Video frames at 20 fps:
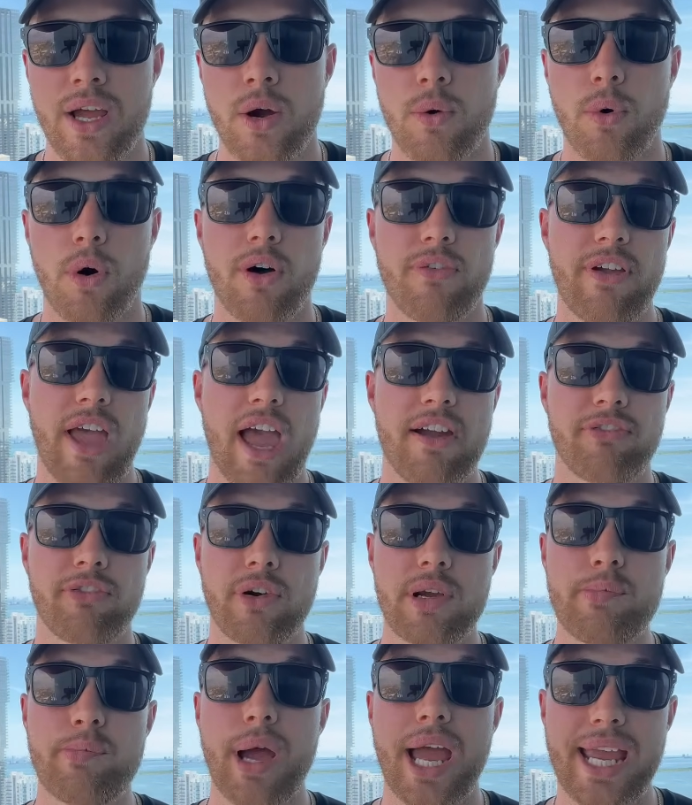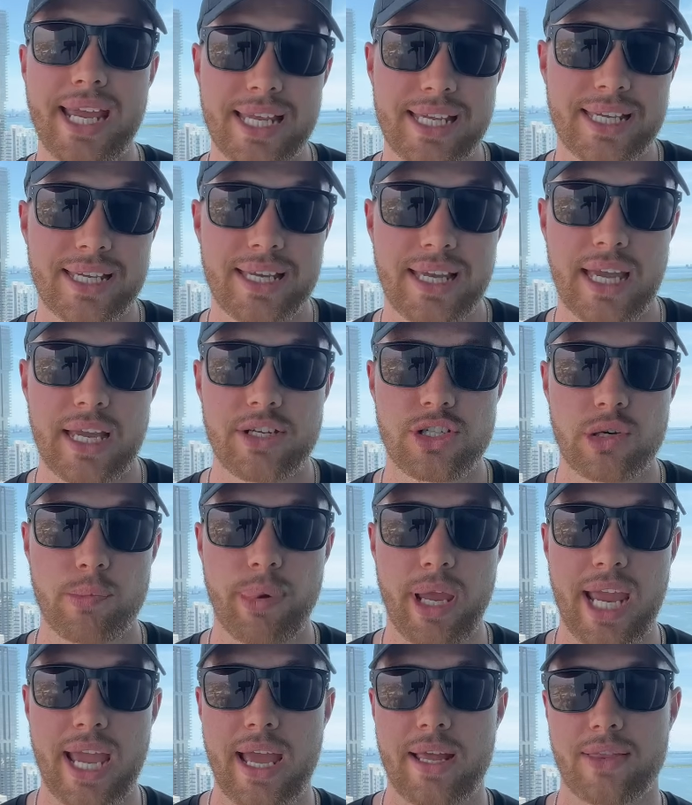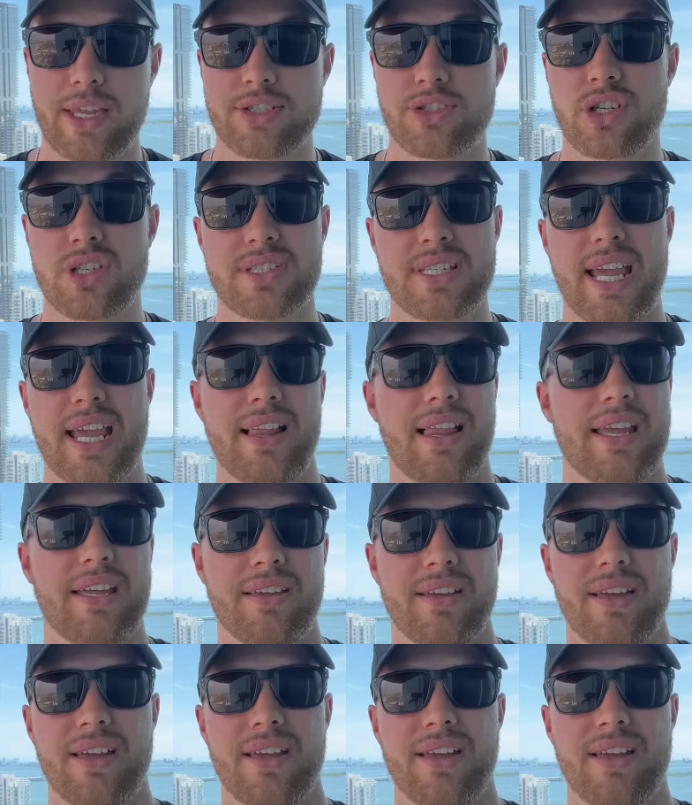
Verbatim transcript: well, if every bank in Japan, let's just say like